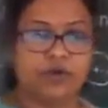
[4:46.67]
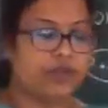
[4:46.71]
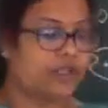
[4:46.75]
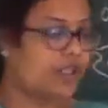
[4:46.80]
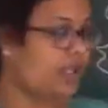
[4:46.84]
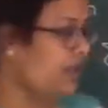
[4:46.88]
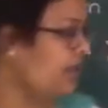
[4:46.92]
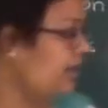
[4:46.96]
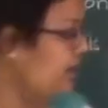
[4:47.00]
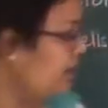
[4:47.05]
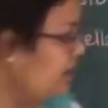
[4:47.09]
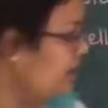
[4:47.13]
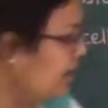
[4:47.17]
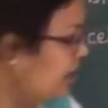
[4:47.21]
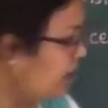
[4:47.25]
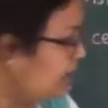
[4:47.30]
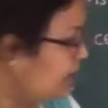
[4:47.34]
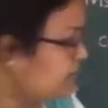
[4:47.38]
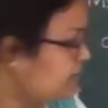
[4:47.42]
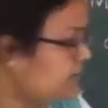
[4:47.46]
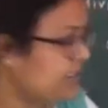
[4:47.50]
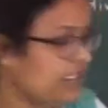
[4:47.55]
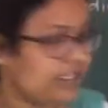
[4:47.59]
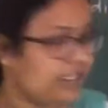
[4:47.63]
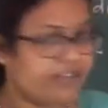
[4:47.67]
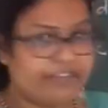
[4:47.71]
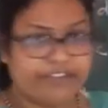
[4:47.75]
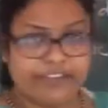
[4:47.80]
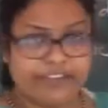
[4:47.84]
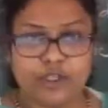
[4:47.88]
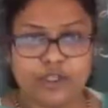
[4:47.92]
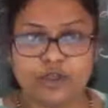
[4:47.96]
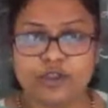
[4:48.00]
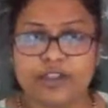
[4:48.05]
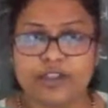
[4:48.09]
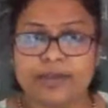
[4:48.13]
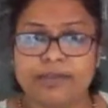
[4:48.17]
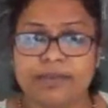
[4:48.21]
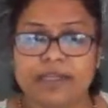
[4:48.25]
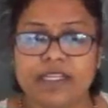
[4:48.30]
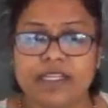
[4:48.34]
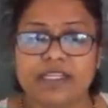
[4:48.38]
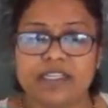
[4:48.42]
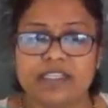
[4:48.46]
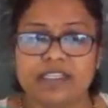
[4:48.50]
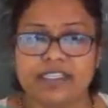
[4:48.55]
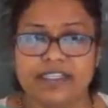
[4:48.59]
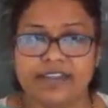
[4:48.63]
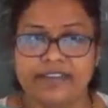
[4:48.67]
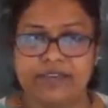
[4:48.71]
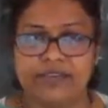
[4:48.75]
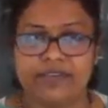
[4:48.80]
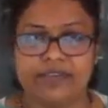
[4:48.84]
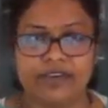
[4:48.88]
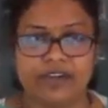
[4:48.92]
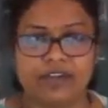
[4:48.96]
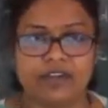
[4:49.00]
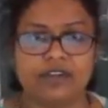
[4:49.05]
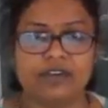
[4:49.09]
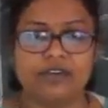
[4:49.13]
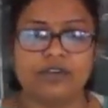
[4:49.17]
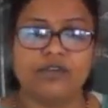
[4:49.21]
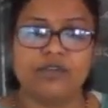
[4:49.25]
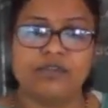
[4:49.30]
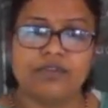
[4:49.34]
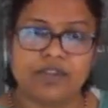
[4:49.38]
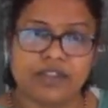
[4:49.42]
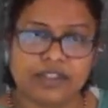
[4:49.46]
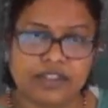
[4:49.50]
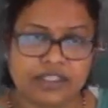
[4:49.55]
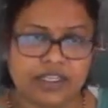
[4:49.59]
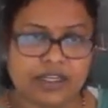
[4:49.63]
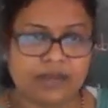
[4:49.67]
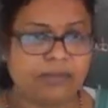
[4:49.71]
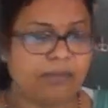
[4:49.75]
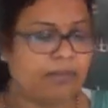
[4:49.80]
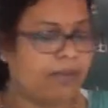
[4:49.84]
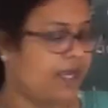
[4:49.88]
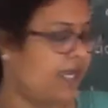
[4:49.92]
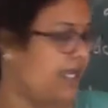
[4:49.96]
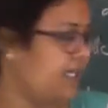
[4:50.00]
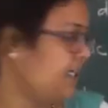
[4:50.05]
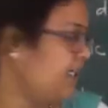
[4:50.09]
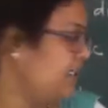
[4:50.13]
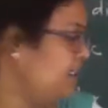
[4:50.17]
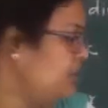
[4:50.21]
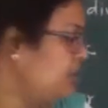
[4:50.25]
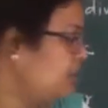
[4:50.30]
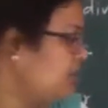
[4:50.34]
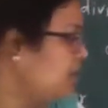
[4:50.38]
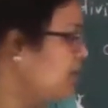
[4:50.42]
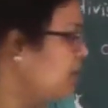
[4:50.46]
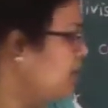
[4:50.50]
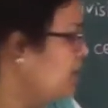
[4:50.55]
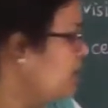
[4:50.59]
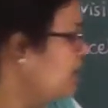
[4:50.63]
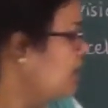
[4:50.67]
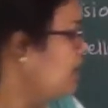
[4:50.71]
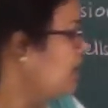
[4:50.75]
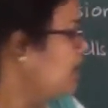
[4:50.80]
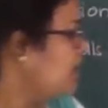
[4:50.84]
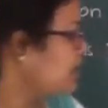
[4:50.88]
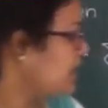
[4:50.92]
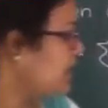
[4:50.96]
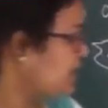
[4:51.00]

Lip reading: Okay, I'm saying phenotypically different with their parents.